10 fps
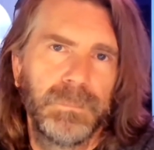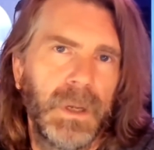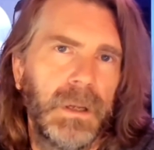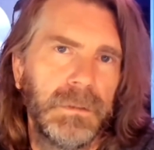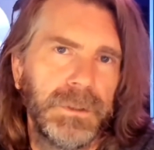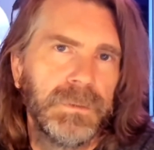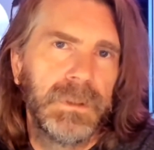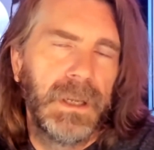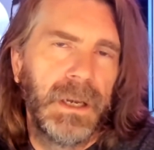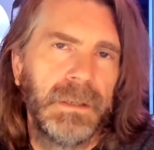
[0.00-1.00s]
I'll use a
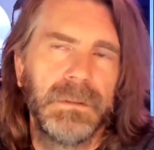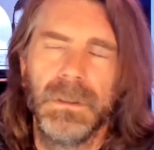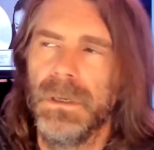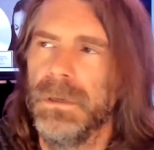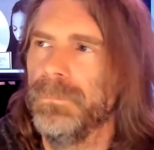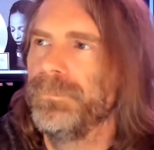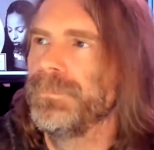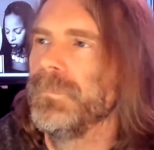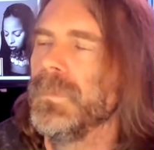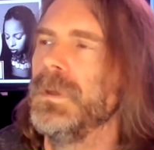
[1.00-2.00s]
lot.
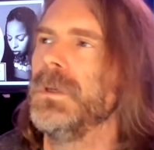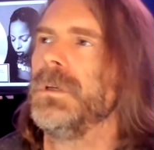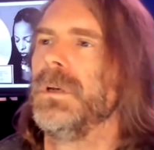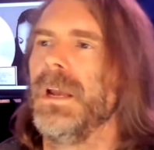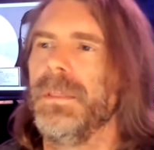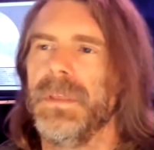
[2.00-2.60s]
And